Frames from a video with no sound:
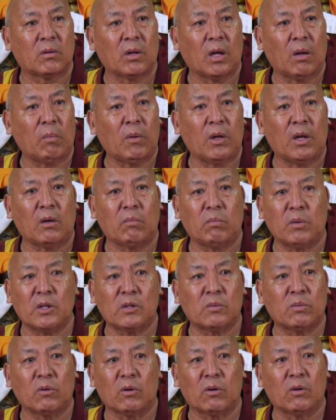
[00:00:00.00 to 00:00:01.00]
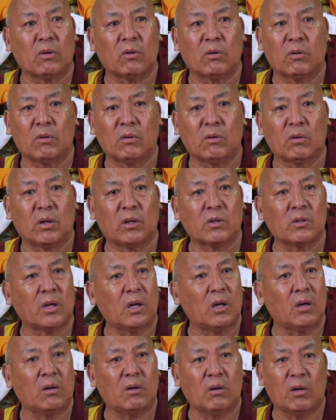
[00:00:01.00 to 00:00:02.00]
happy and peaceful. It's
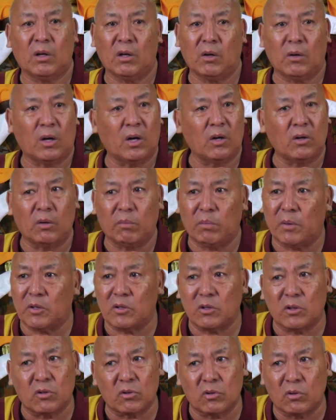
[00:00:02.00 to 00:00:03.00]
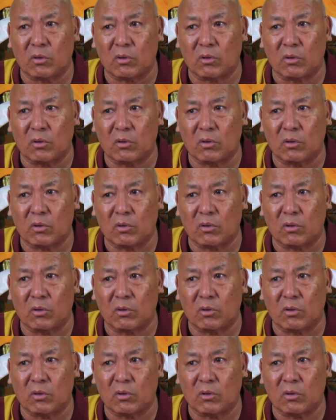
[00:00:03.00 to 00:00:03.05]
one hundred percent